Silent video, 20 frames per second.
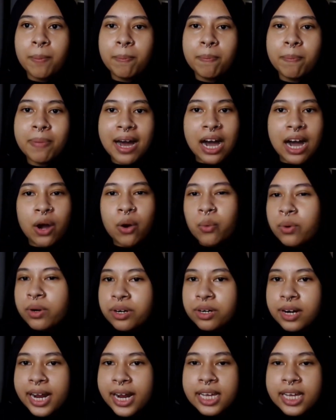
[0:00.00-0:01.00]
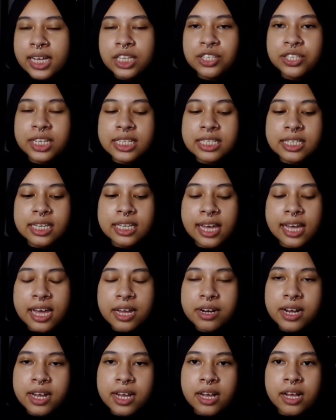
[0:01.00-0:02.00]
power, I guess you can say
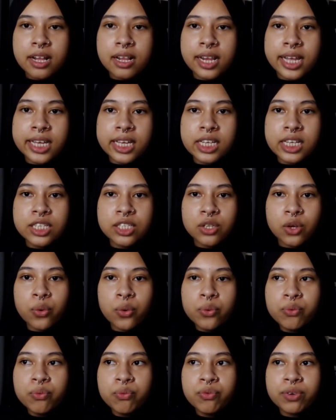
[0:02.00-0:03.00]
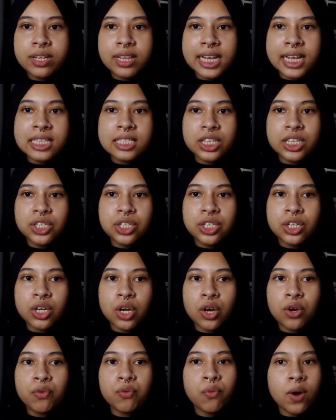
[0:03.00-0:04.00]
that. Like his own realization
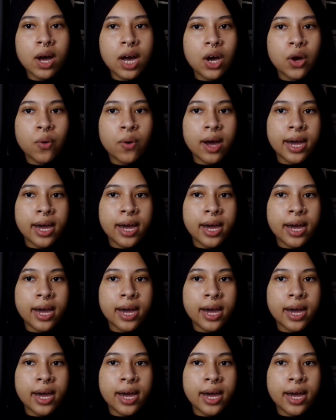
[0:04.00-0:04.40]
of, wow,